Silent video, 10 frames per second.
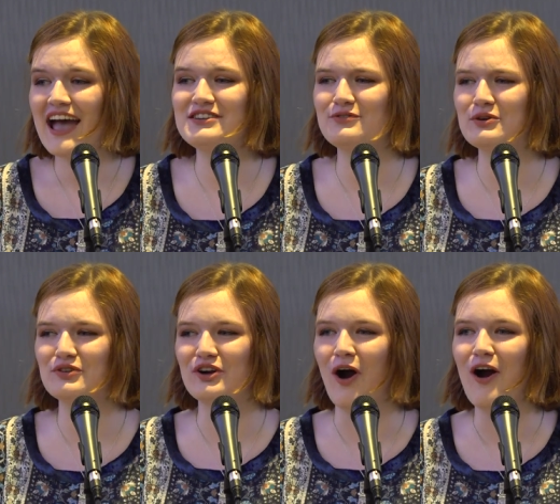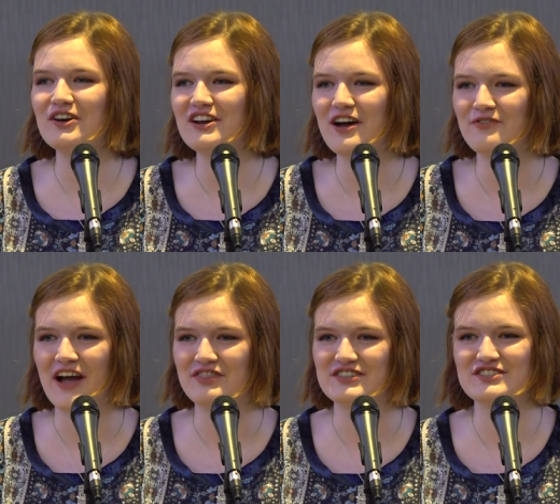and if you look hard enough
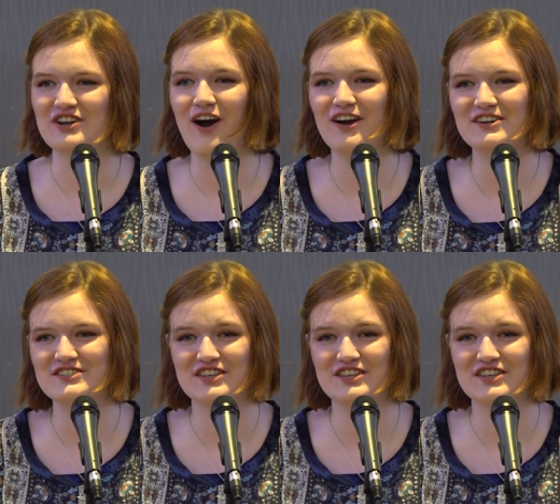at the stars,